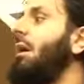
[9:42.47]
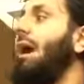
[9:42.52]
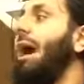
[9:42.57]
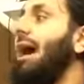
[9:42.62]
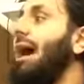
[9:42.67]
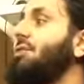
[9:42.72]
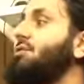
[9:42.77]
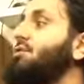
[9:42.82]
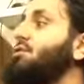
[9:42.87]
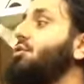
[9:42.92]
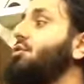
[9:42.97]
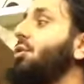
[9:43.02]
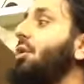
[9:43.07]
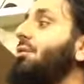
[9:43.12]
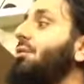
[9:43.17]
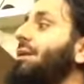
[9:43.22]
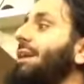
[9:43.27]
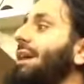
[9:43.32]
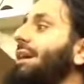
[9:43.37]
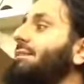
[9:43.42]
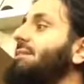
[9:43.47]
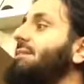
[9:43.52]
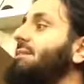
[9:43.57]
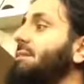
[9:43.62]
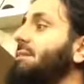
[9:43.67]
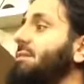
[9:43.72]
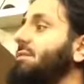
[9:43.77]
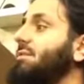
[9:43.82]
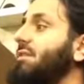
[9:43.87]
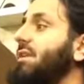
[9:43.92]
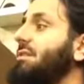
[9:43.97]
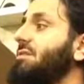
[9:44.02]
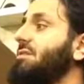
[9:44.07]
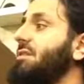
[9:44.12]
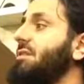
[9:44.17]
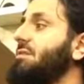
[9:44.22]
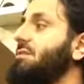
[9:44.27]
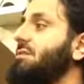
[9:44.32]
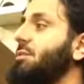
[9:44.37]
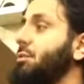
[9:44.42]
has 286
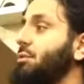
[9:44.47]
verses,